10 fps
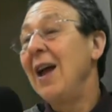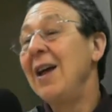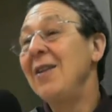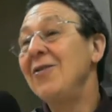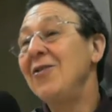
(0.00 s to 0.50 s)

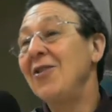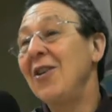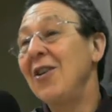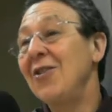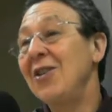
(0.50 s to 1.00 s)
And
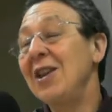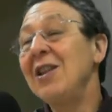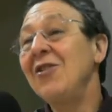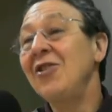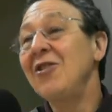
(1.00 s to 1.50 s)
then
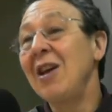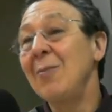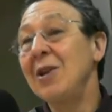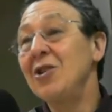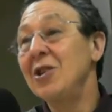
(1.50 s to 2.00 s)
there's the
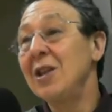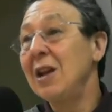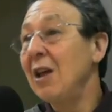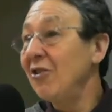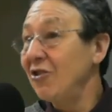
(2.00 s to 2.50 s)
dimension
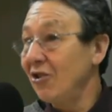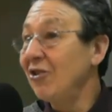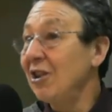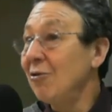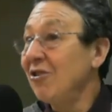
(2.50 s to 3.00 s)
that it's
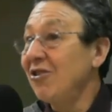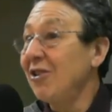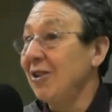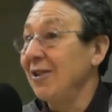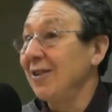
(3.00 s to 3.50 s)
just
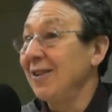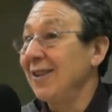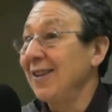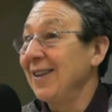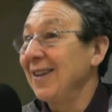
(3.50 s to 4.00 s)
interesting.
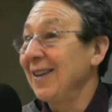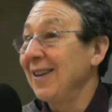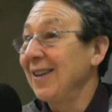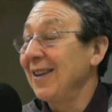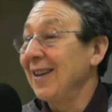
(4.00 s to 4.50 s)
So
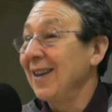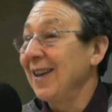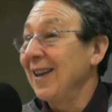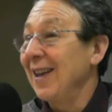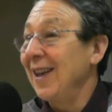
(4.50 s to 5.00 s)

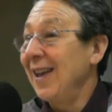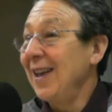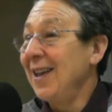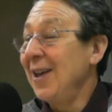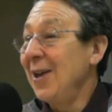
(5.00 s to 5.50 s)

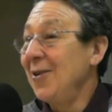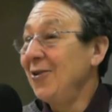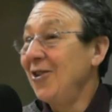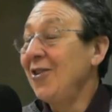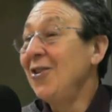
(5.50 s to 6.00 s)

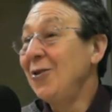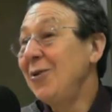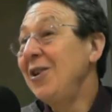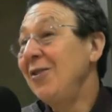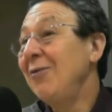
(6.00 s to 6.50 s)
there are
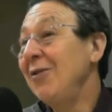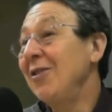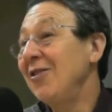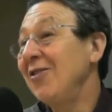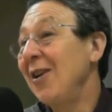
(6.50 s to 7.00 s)
three
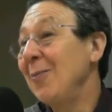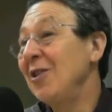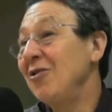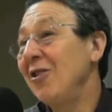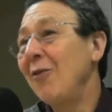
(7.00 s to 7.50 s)
different
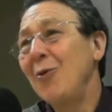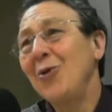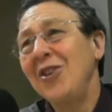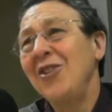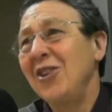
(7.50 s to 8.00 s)
dimensions. Of
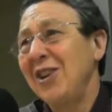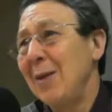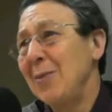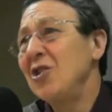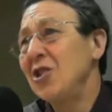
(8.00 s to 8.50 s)
course, there's the
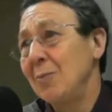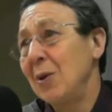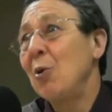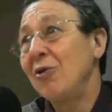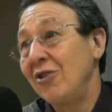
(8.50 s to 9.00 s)
dimension
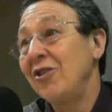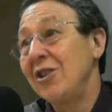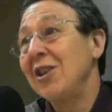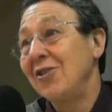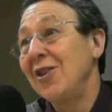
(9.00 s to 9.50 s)
because it's
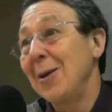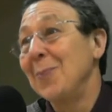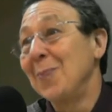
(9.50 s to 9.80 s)
in the exam.